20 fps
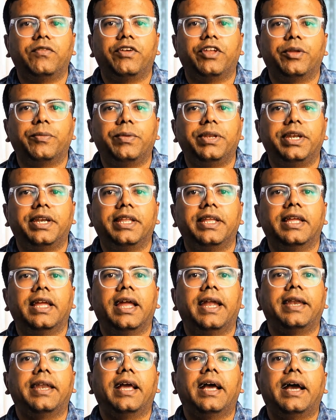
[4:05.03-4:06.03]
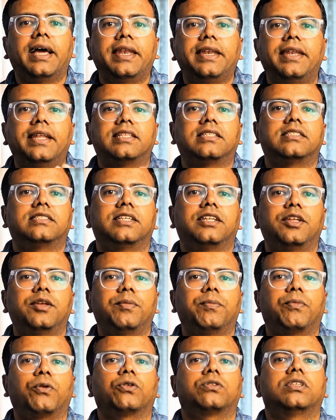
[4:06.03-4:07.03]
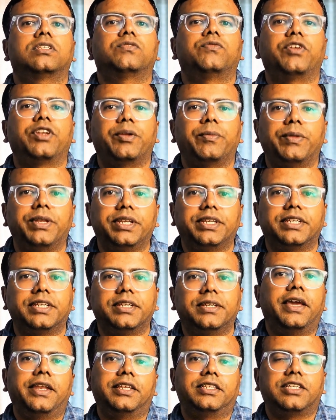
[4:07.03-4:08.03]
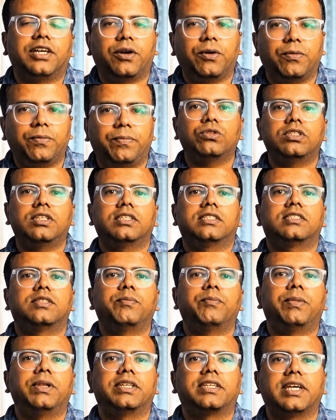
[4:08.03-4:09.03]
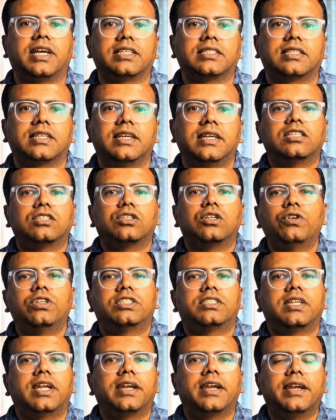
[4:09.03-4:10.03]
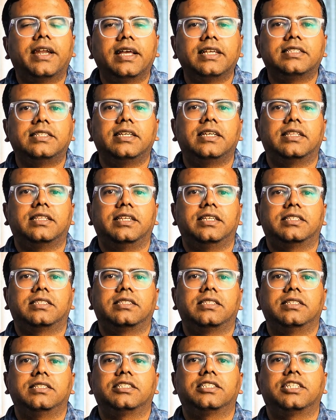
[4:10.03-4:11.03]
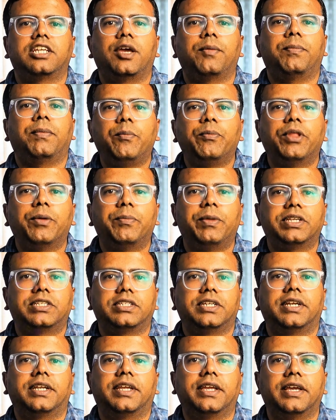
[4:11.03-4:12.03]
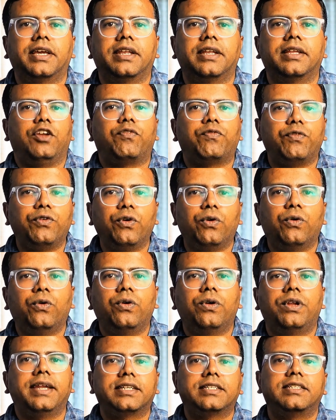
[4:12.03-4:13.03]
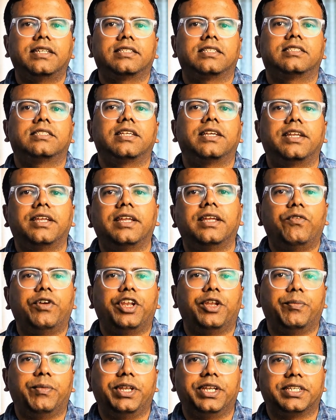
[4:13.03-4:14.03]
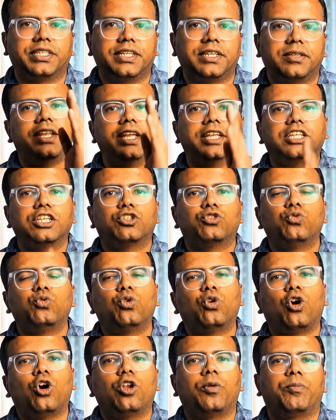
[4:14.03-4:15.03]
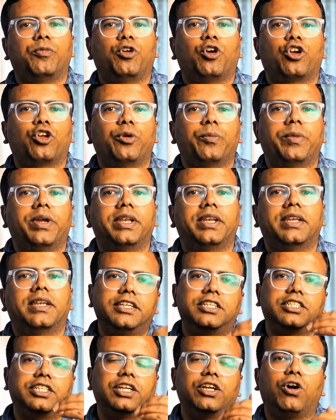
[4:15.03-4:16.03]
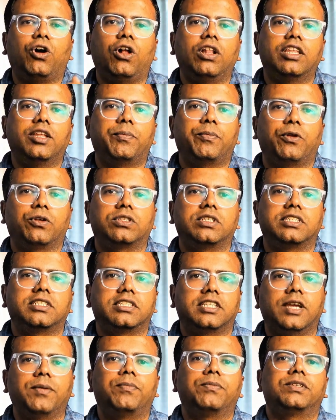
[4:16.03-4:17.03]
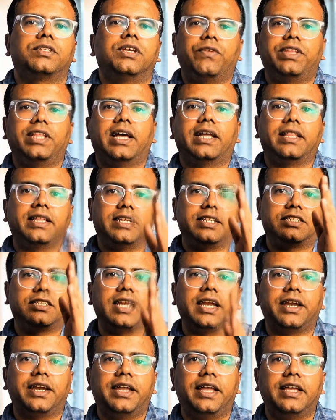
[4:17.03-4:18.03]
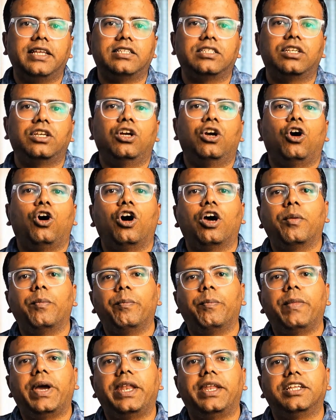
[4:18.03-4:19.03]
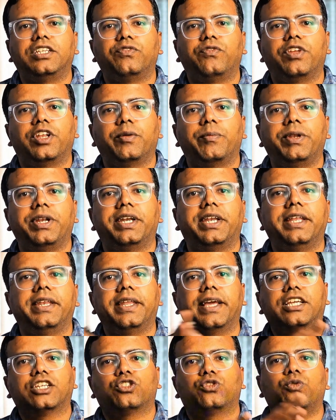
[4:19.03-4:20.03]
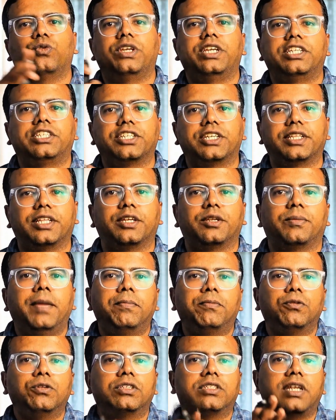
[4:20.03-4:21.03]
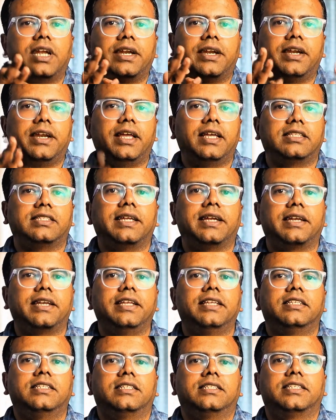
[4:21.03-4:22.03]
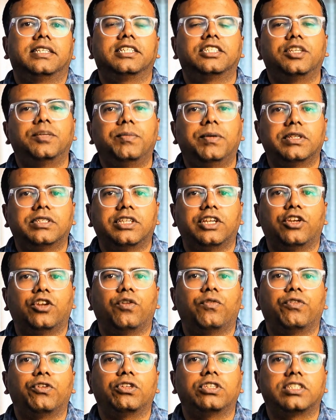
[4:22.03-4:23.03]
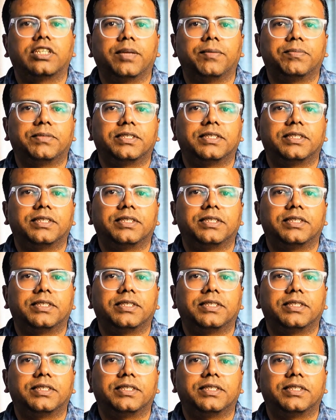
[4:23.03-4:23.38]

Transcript: variability and unnecessary process variability. Here is how. Use this simple task. Ask, would standardizing this step harm the patient care? If no, it's necessary variability. Create a 2-column document listing all the process steps with either standardize or manage variability next to each other. Aim to standardize at least 60% of your steps.